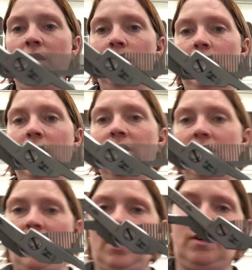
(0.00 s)
with
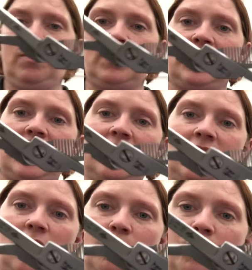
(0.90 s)
uh, with teeth
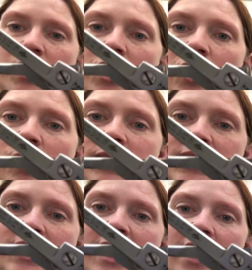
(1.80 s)
that are pretty close
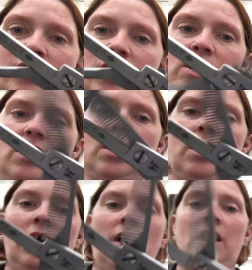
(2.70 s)
together,
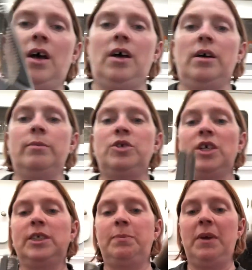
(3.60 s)
um,
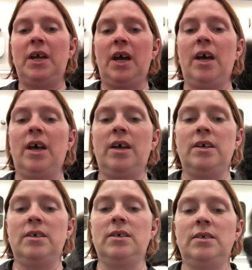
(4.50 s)
just
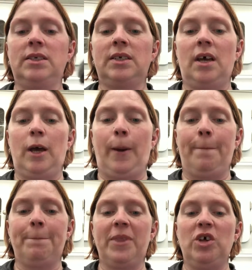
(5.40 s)
because
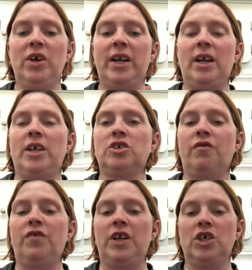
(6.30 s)
um, you'll get a nicer
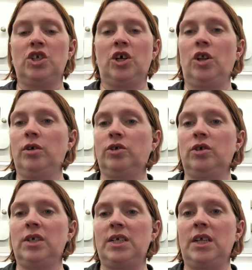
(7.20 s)
finish the closer
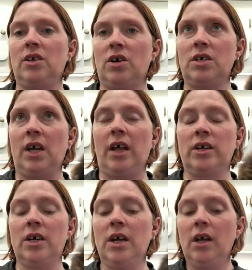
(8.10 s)
the teeth are
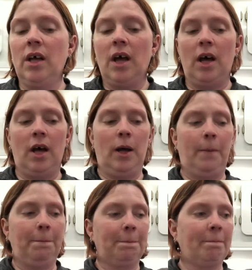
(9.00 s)
together.
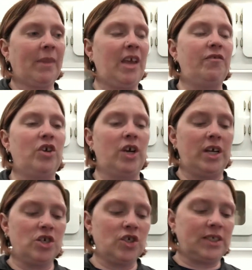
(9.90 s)
Um, if you're
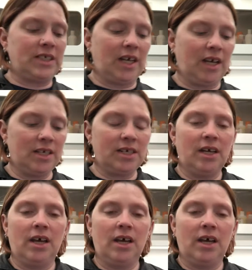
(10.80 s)
interested,